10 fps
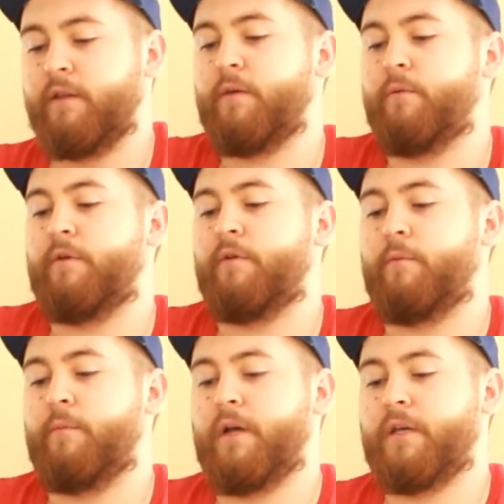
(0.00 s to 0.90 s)
The thing
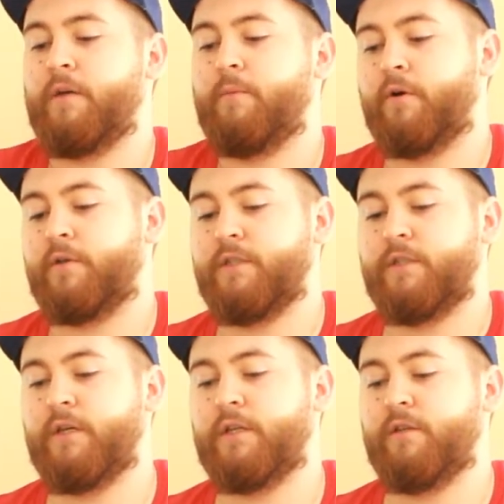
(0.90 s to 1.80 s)
with MyGeekBox
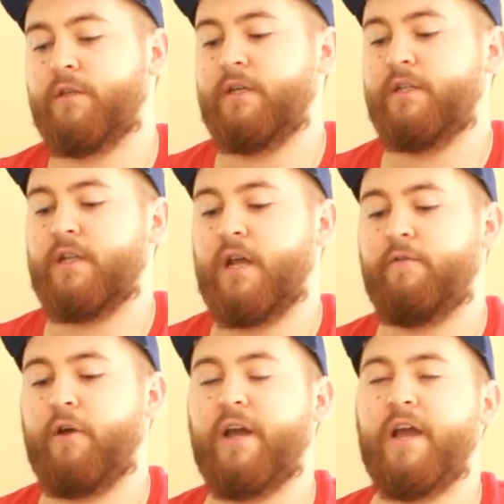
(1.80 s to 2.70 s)
is it doesn't
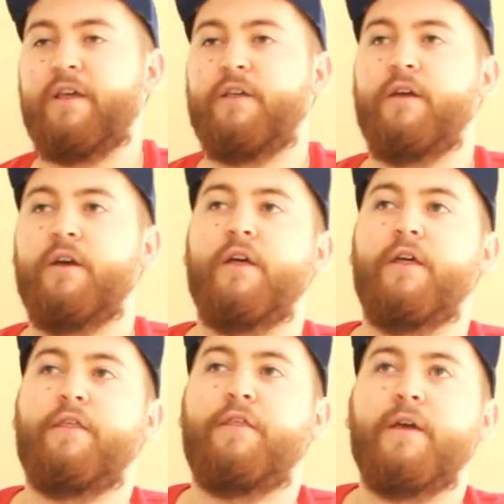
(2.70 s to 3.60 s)
have like a
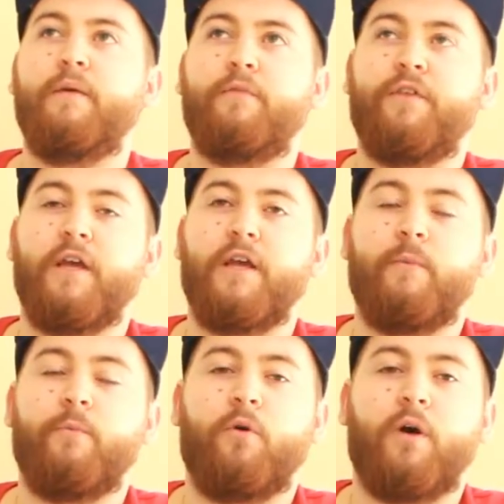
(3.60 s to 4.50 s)
theme,
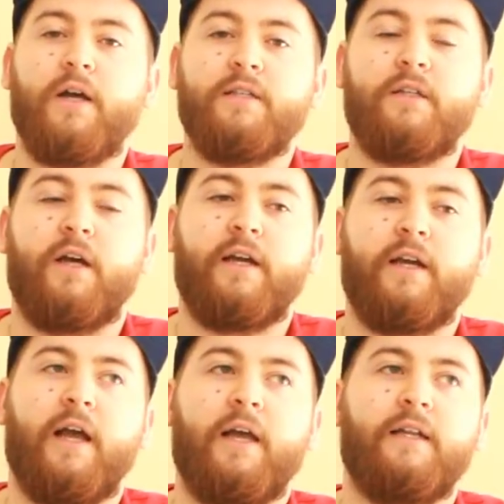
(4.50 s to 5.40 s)
it more has
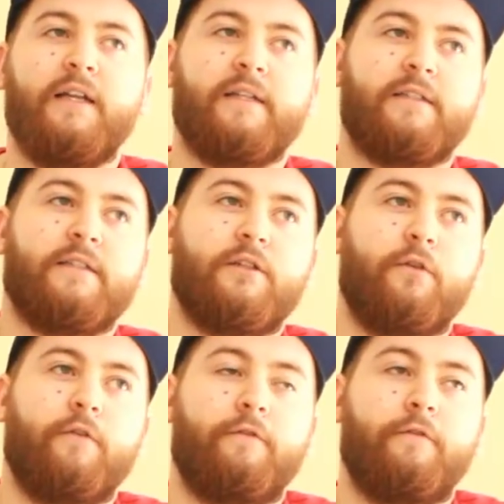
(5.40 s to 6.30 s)
like a list
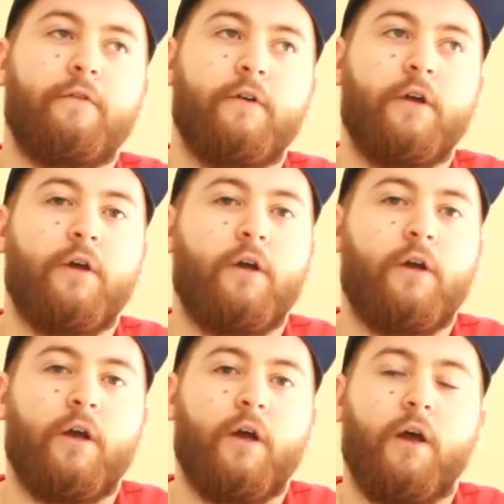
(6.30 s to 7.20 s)
of
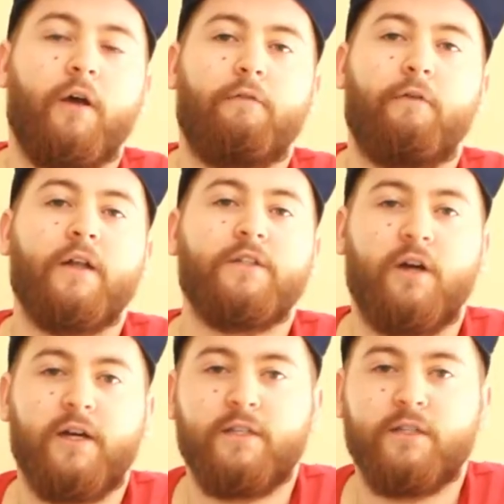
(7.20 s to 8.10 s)

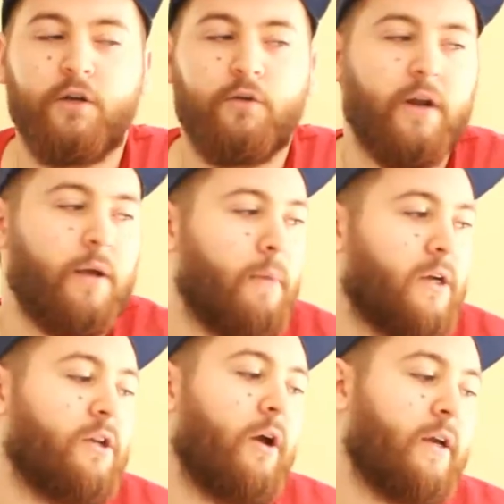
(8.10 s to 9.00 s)
franchises that are in it,
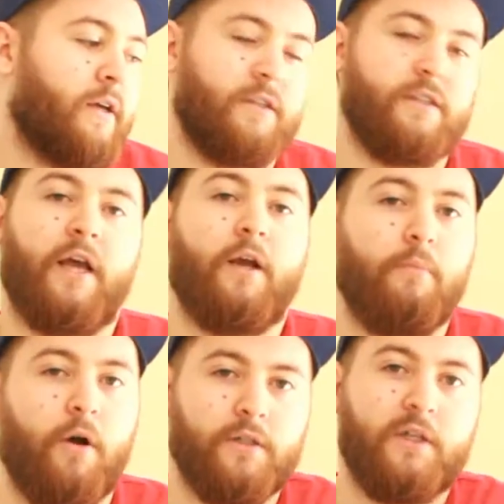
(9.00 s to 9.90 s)
much like the
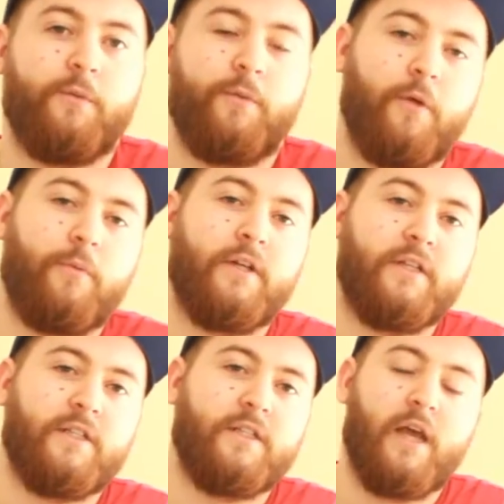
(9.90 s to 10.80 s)
second box I'm going to be
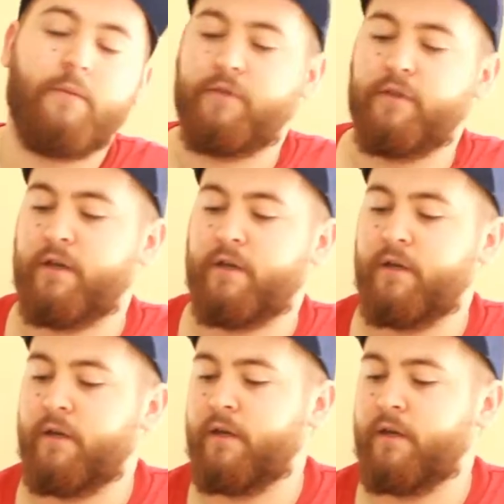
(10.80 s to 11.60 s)
opening is the same thing.